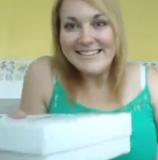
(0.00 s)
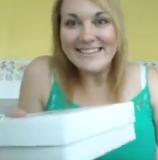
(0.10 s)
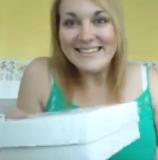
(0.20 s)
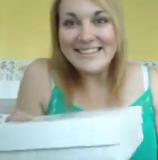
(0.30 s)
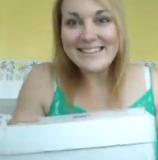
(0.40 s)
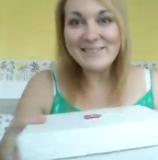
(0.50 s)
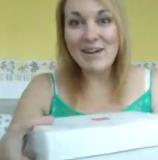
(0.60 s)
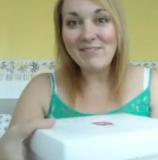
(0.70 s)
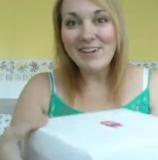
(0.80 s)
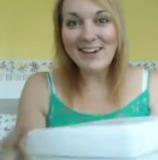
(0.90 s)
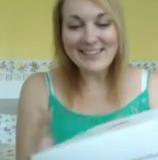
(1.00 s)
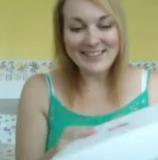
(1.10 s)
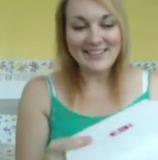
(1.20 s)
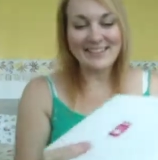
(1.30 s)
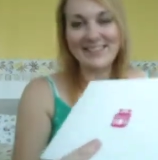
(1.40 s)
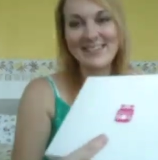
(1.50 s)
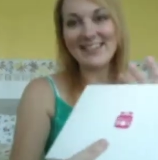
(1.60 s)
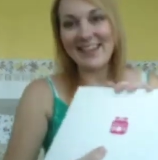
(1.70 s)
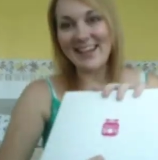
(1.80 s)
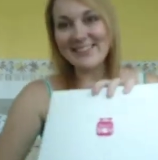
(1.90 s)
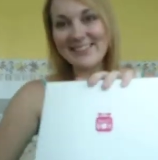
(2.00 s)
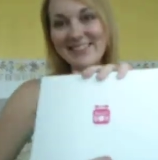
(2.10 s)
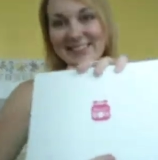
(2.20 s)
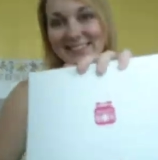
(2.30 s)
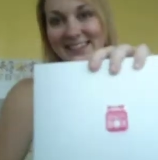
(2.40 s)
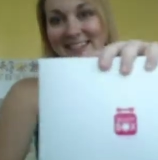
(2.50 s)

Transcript: this is my box. As you can see